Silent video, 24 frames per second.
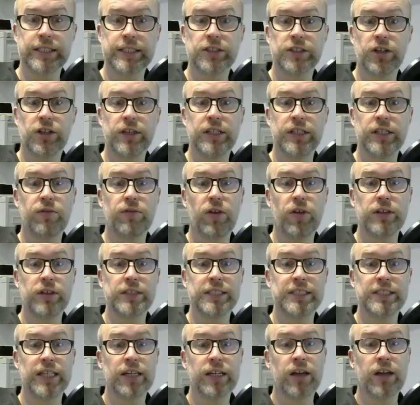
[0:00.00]
is concerning
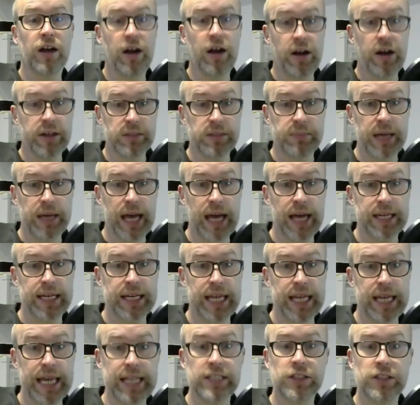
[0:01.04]
devices that can't be
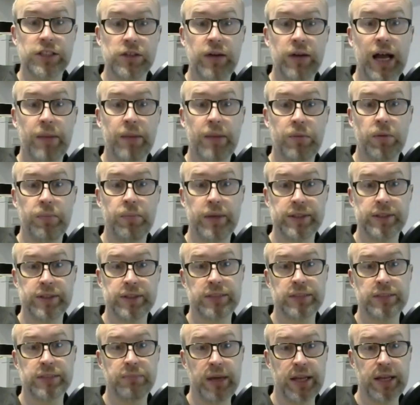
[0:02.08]
added into Apple
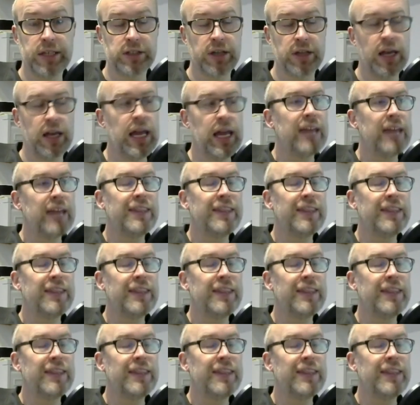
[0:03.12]
Business Manager.